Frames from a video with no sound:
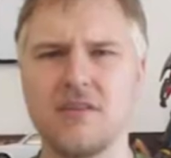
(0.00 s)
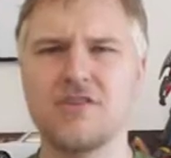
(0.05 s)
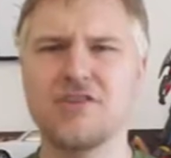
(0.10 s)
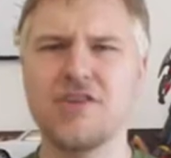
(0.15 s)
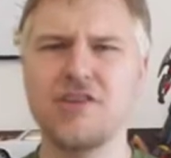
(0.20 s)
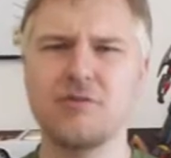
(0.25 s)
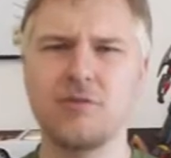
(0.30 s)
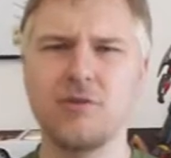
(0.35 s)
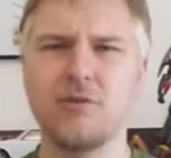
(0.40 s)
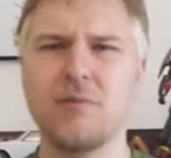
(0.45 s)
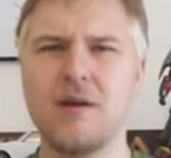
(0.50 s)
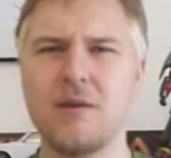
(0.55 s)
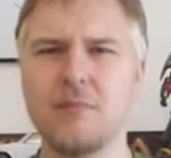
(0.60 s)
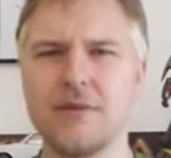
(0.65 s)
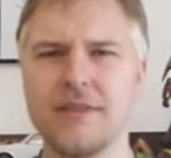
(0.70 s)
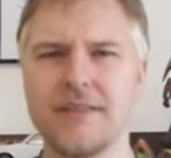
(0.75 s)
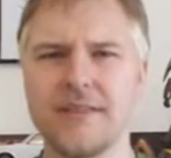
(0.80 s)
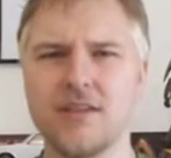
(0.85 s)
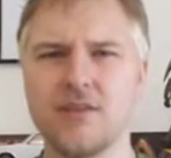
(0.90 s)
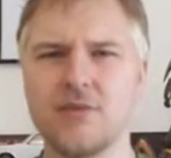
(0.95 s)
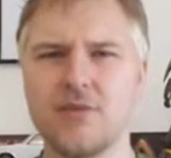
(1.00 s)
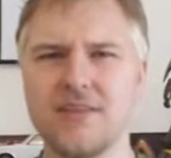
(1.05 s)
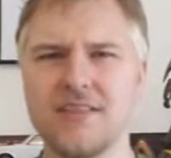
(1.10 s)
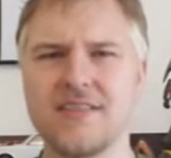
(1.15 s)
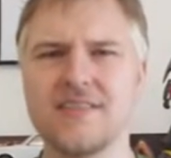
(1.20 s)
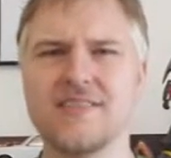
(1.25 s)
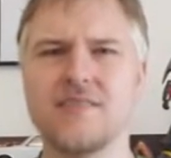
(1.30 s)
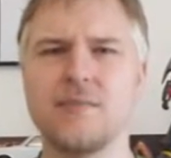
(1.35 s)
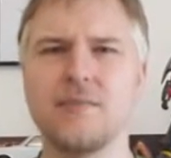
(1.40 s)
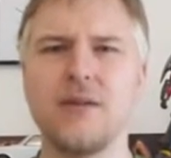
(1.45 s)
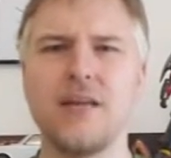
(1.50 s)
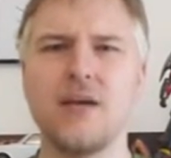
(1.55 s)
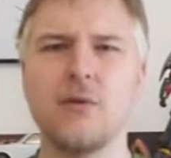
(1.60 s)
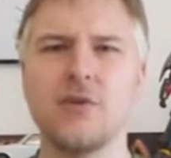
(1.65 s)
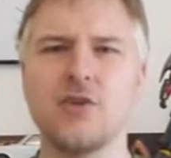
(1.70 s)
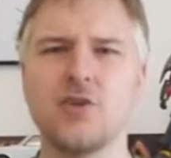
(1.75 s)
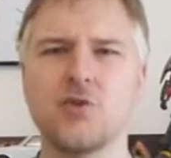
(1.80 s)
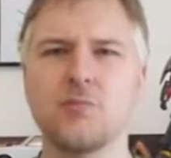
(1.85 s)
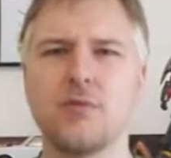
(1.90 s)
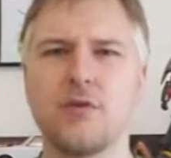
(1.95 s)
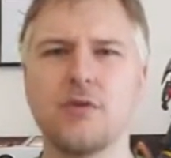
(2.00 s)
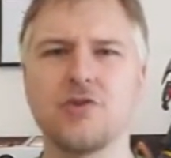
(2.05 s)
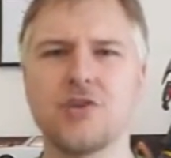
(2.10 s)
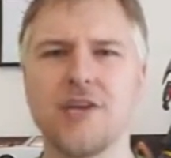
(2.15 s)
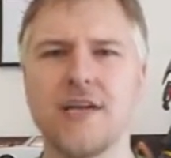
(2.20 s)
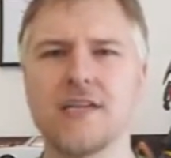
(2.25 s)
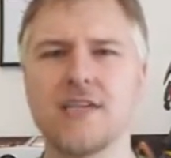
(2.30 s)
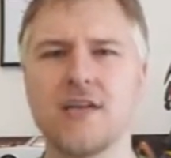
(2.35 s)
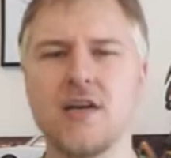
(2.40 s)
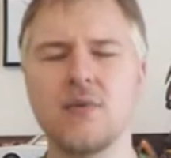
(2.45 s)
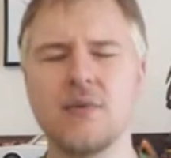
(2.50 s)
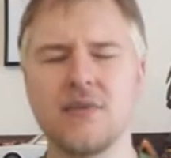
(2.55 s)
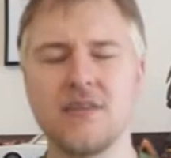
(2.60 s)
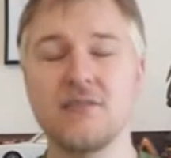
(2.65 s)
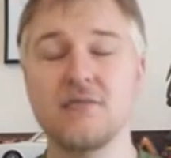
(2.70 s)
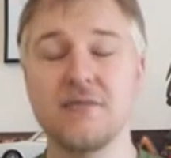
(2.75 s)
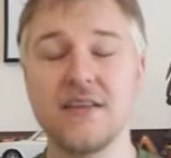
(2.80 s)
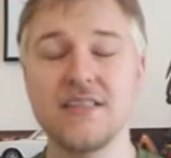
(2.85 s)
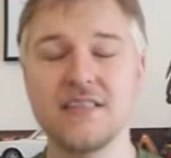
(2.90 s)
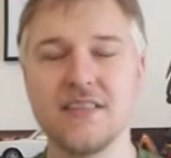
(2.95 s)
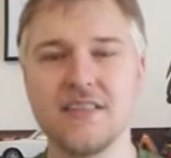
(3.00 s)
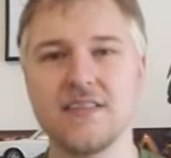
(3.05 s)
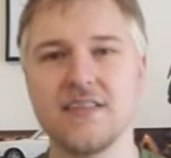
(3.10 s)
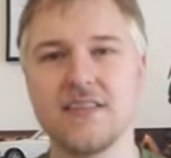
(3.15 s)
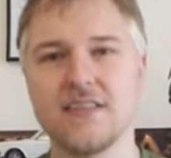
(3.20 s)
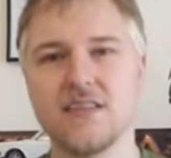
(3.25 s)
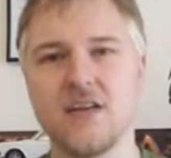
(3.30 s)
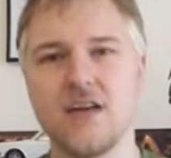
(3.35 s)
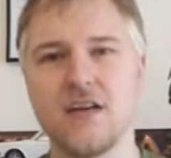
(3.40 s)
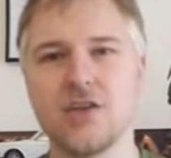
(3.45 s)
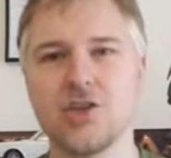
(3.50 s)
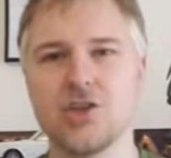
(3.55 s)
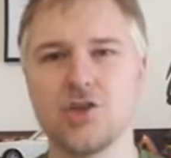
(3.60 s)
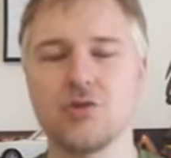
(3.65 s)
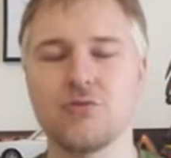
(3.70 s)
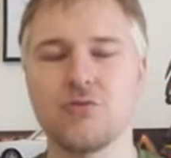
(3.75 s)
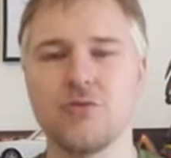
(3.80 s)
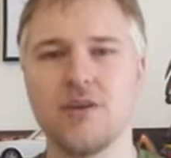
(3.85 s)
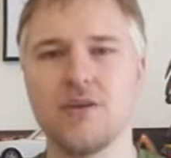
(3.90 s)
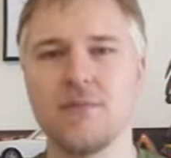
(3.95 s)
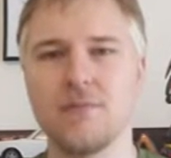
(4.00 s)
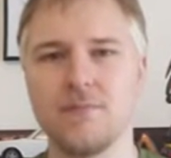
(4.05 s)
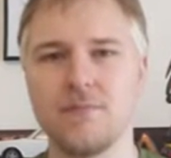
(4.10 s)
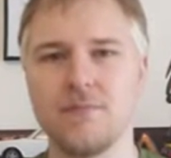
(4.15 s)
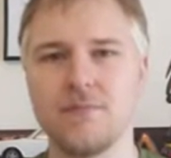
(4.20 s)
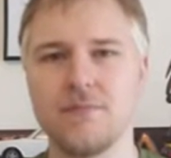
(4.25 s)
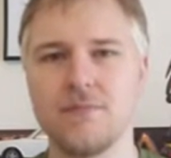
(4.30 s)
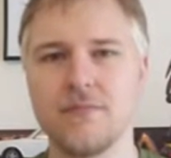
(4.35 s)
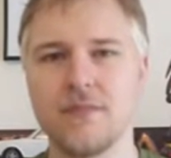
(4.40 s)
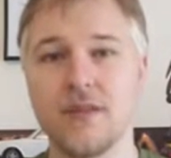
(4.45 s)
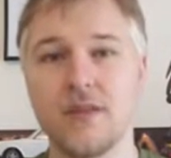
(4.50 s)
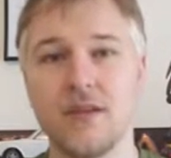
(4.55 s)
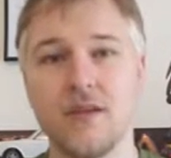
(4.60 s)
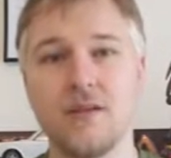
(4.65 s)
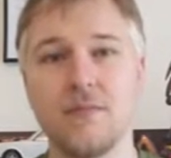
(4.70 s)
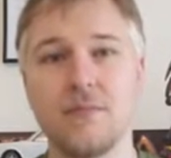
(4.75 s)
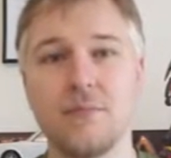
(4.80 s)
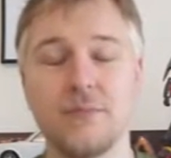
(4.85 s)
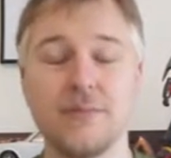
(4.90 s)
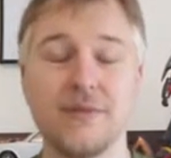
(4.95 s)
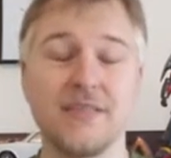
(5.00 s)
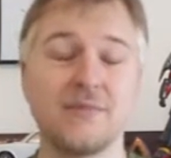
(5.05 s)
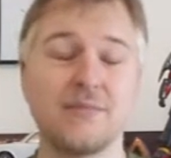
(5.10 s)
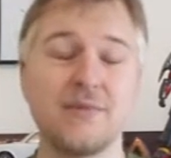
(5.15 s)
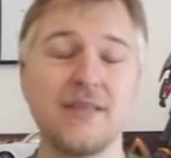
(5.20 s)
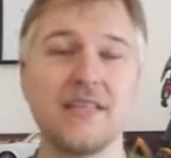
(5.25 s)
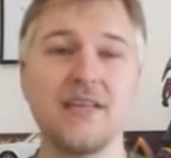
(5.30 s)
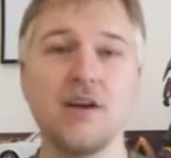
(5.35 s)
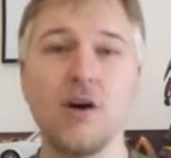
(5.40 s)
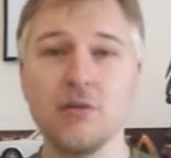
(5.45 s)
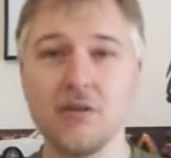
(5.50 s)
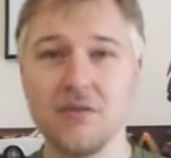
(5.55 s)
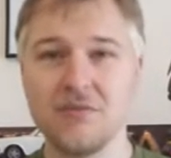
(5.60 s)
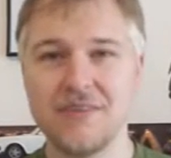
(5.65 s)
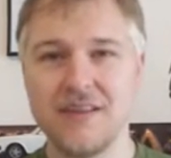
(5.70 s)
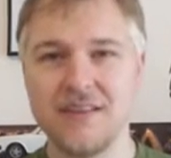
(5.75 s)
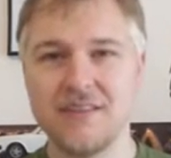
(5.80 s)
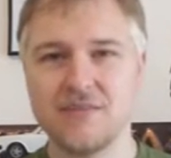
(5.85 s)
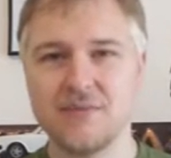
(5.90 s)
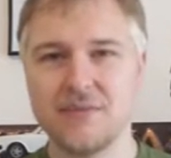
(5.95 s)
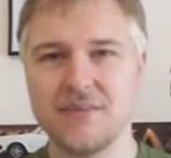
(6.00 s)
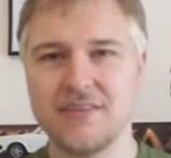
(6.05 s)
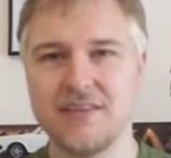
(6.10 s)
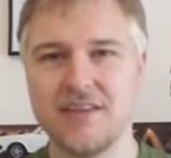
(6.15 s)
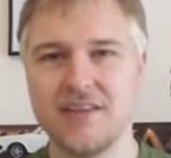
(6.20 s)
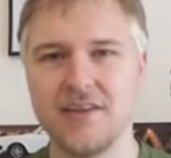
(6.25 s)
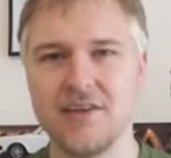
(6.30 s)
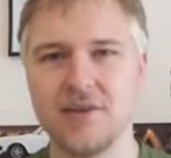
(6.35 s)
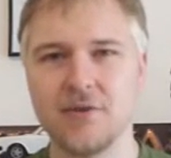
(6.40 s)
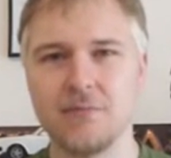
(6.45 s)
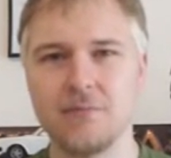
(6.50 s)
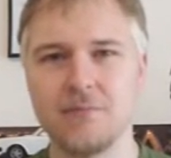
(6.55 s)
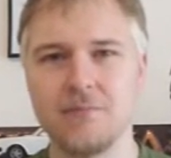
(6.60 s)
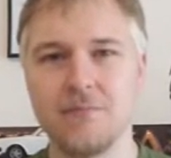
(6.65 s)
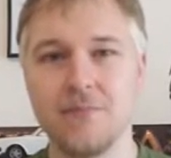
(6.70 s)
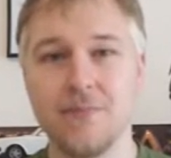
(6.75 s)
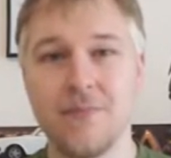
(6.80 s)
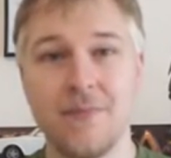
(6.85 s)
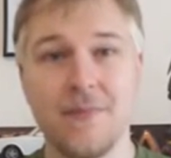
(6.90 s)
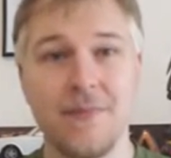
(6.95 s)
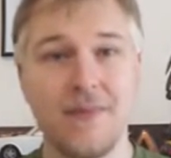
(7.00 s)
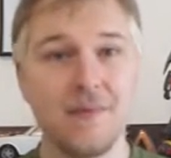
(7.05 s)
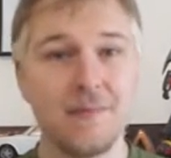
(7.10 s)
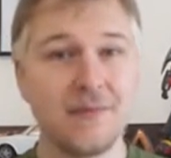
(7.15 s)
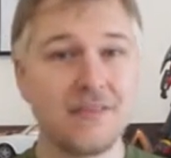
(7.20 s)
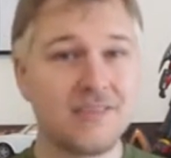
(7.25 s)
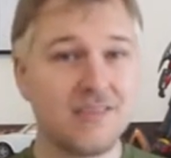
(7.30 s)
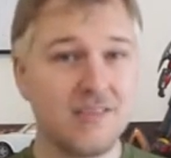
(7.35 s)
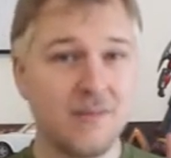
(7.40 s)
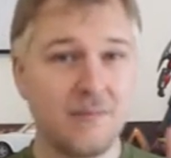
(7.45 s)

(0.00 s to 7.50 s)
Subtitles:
the general public credits the Blair Witch Project with inventing the entire genre. But as many horror fans will tell you, they missed